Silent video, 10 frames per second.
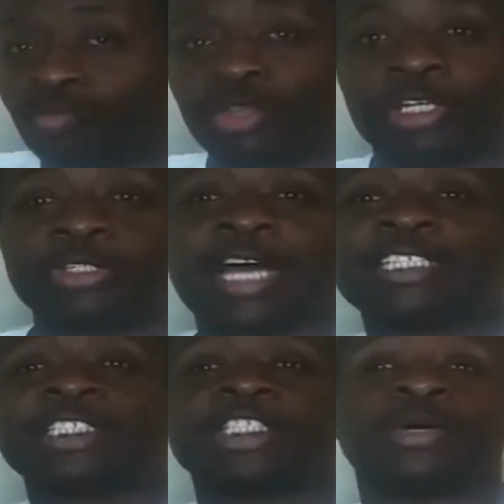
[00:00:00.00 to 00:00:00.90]
So I
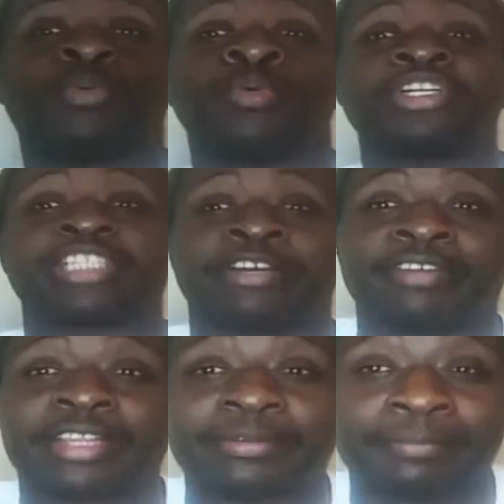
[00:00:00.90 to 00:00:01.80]
just wish
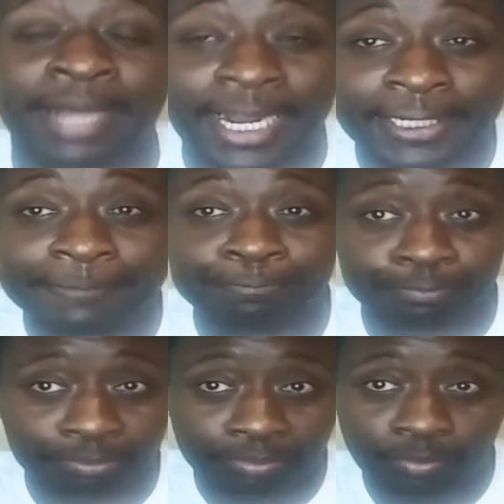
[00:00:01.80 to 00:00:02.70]
everybody
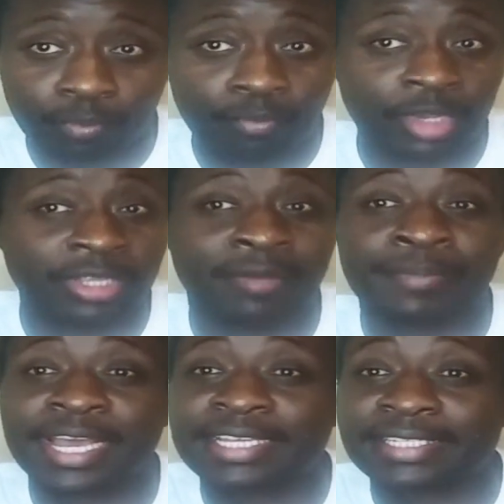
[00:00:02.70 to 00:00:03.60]
the
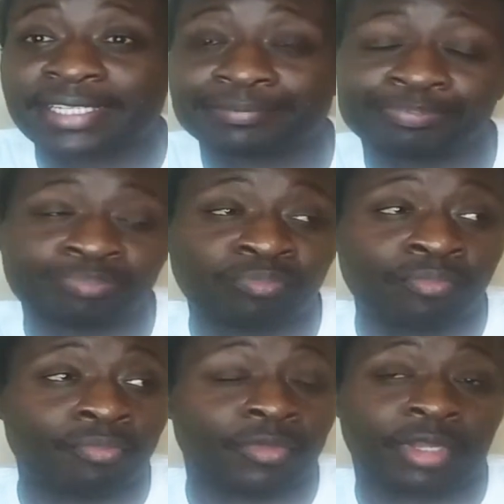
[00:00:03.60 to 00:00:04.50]
best.
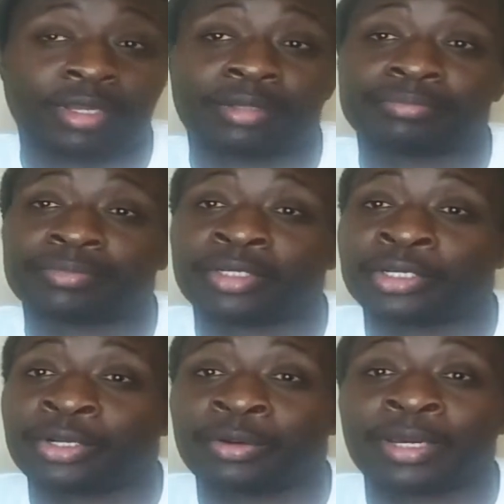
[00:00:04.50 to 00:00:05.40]
You
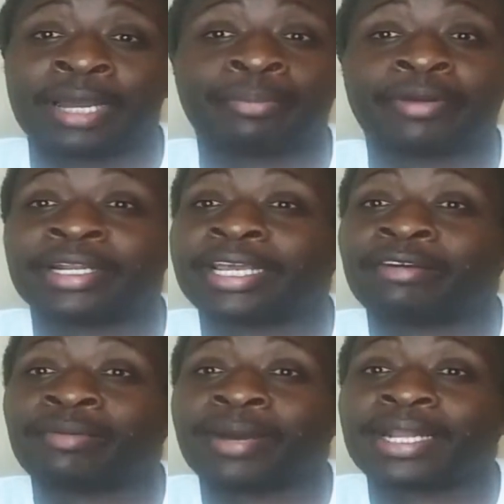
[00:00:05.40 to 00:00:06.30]
know, I pray that
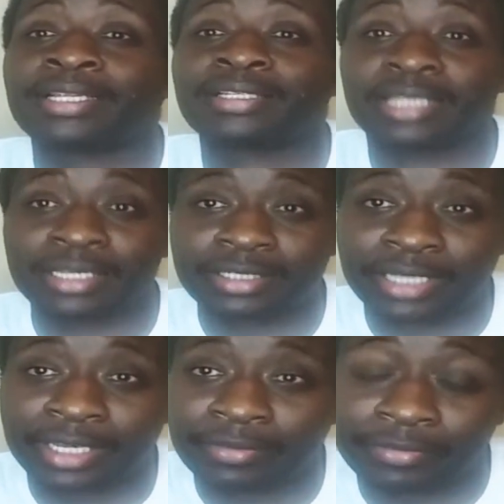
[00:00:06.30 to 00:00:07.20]
everybody stays
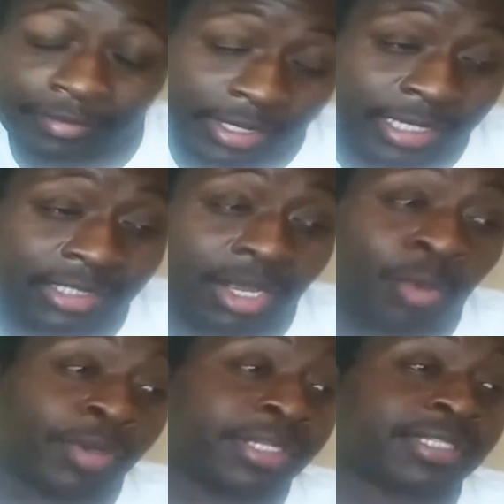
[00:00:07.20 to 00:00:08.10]
safe. And that's all I
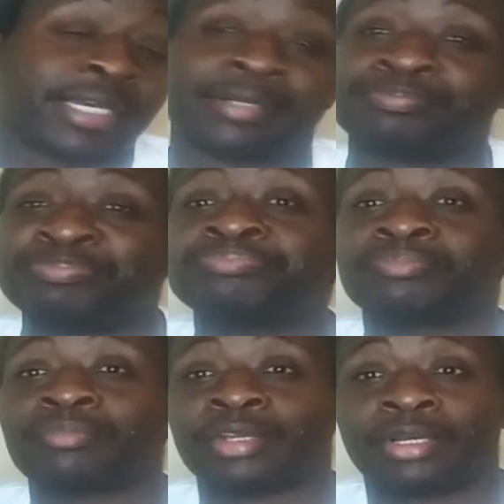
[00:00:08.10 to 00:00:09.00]
want to say.
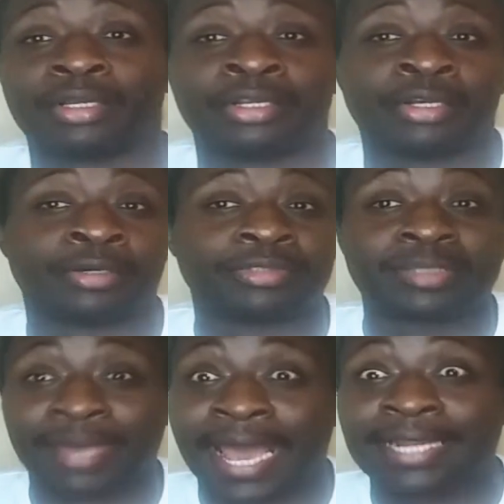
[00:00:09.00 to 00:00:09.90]
You know, to
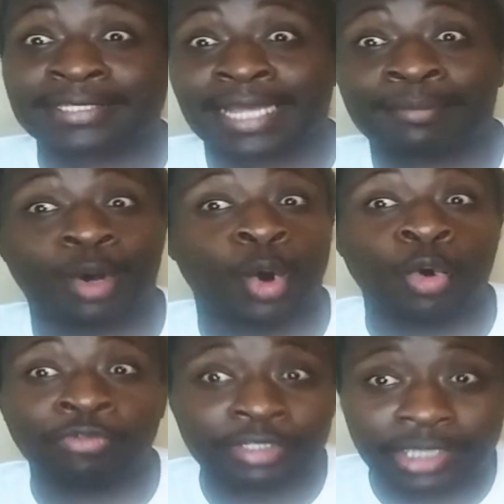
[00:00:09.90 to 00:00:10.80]
be honest, I'm
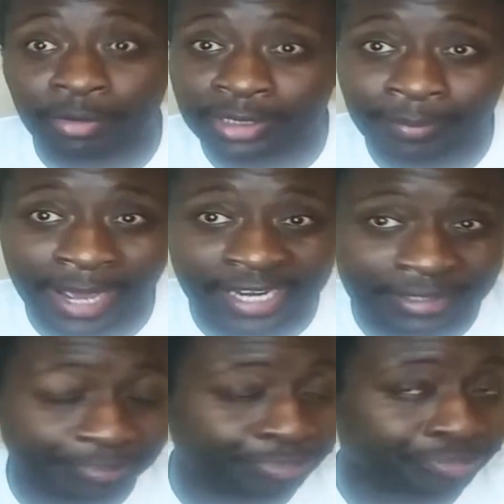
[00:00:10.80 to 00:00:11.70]
over talking about it.